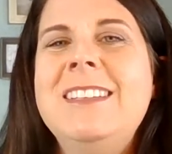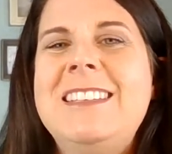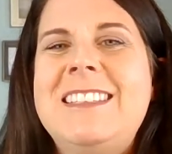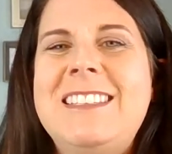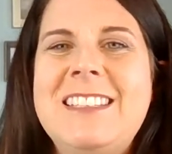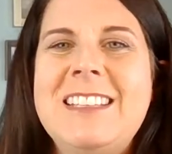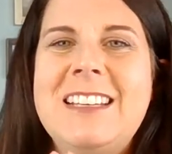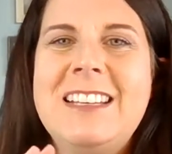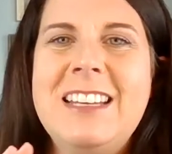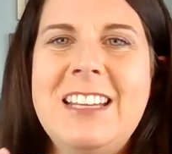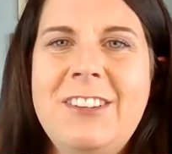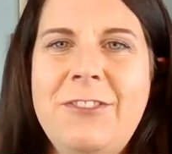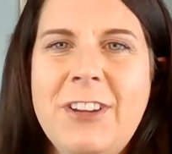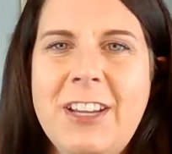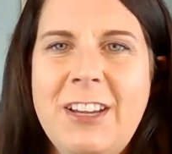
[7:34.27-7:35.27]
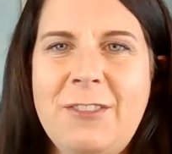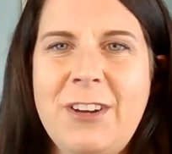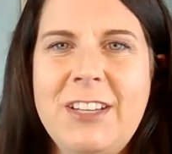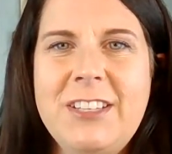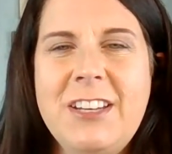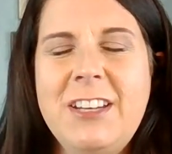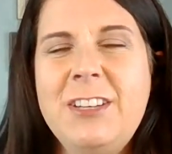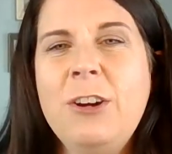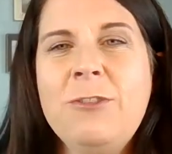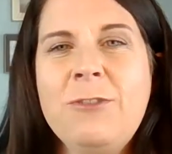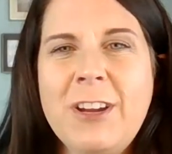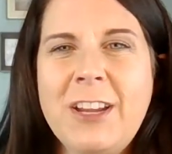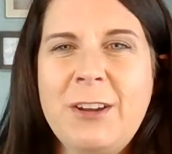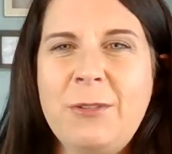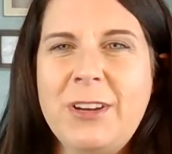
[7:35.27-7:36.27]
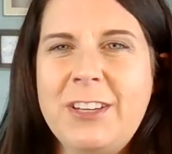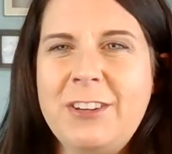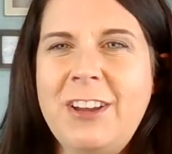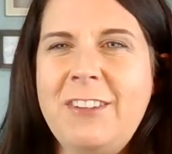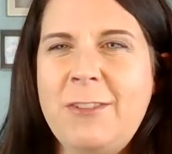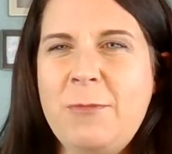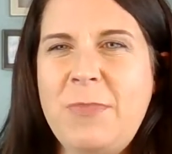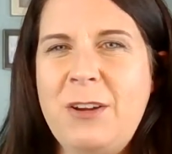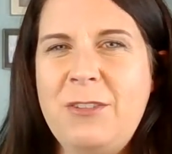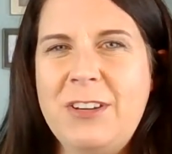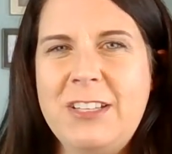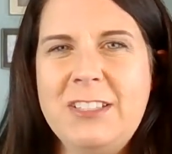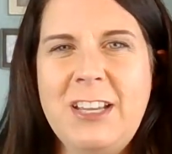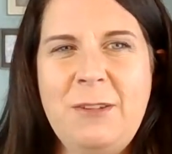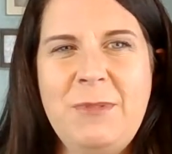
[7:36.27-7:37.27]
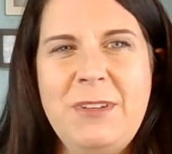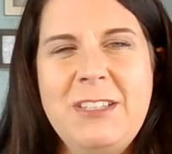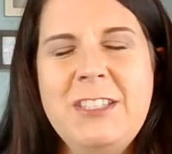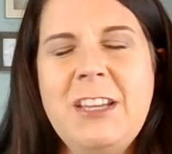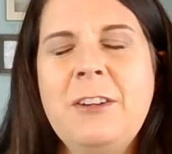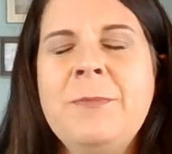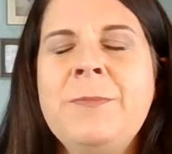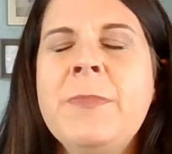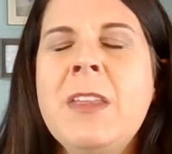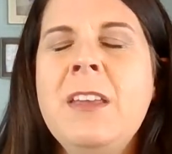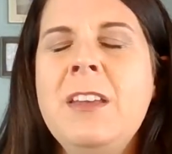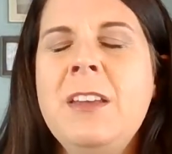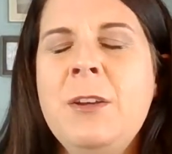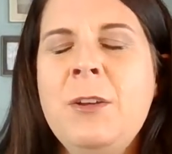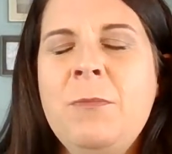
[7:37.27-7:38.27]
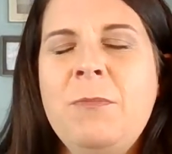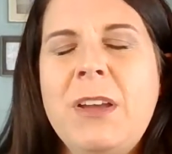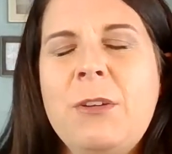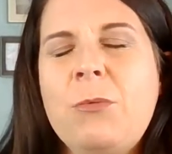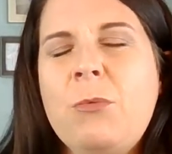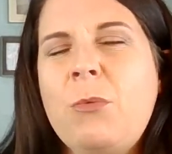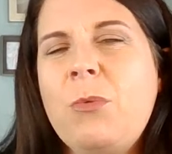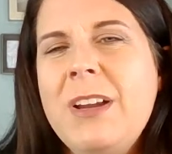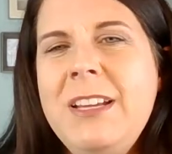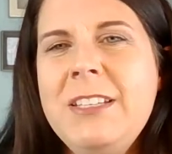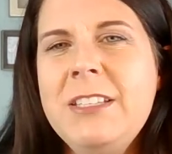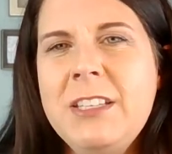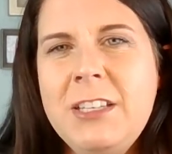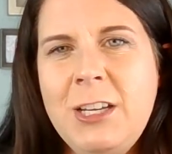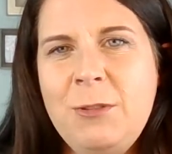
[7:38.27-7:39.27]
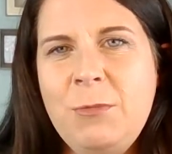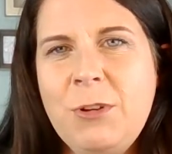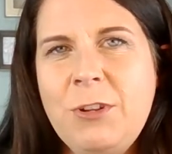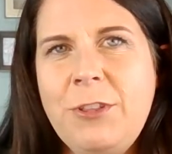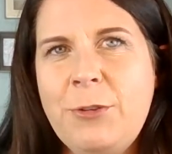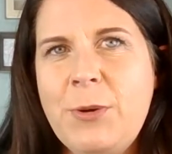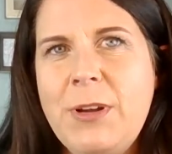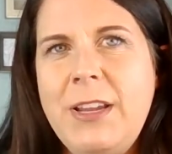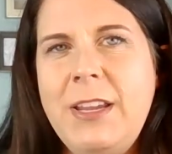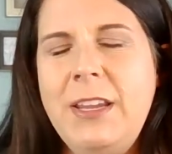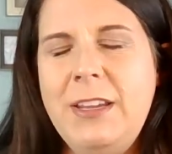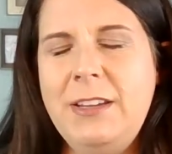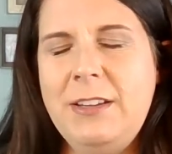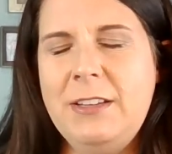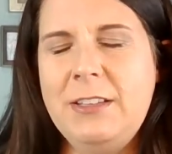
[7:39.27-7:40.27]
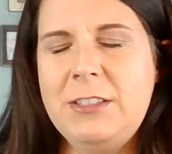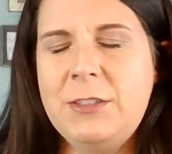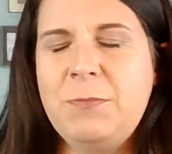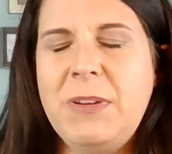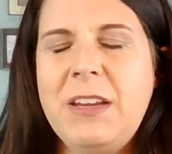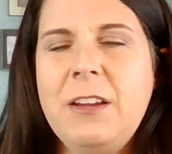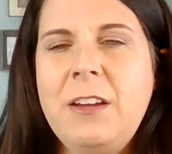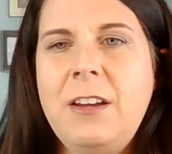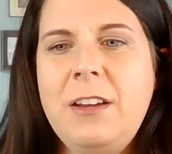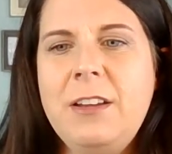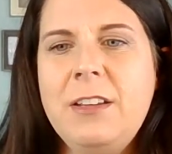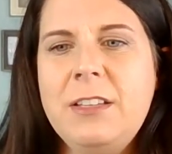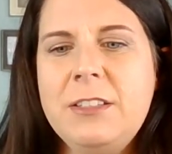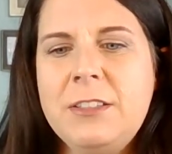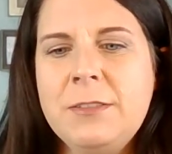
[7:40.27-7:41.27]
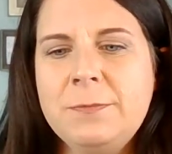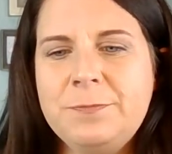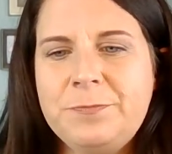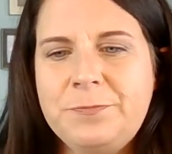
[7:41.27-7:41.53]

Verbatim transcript: significant reason. And don't forget, we do have a bonus coming. So, but reason number three is because